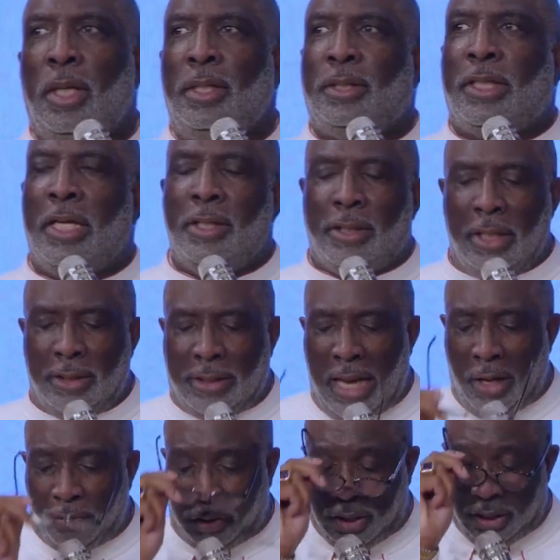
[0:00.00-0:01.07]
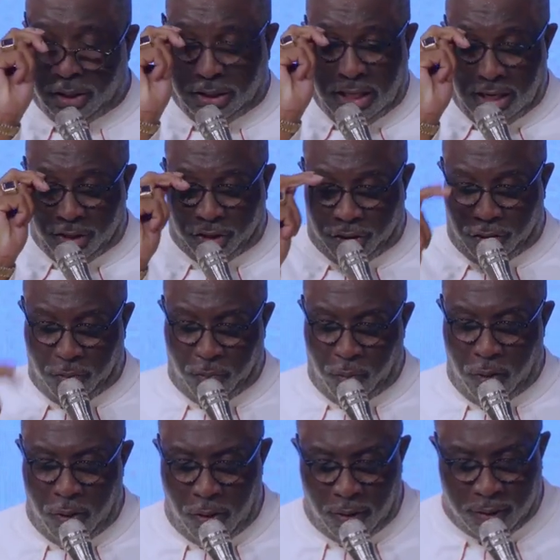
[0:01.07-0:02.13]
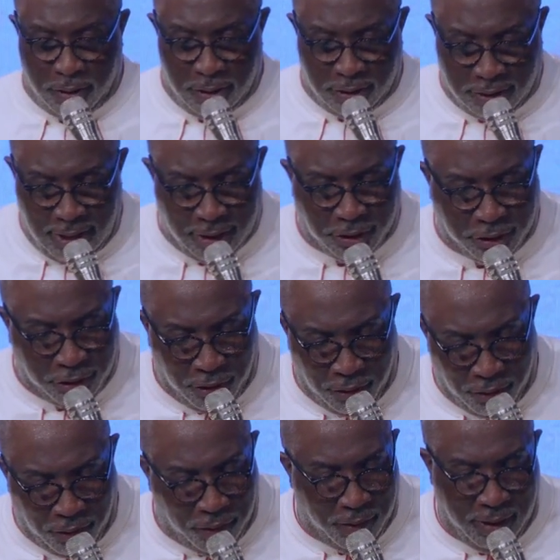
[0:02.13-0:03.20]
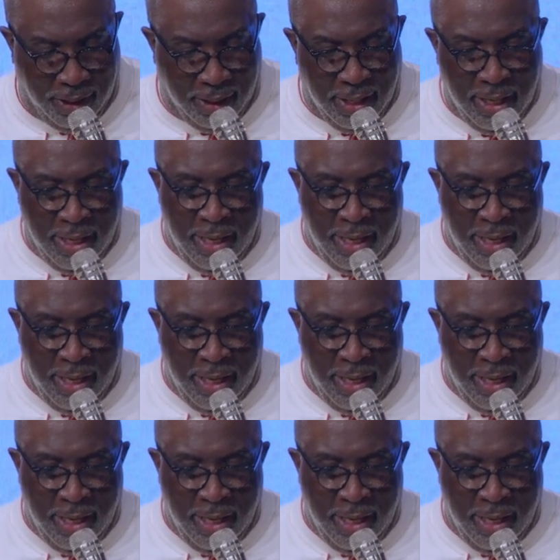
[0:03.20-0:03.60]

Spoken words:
He sends us out to touch the world, to touch the hurting.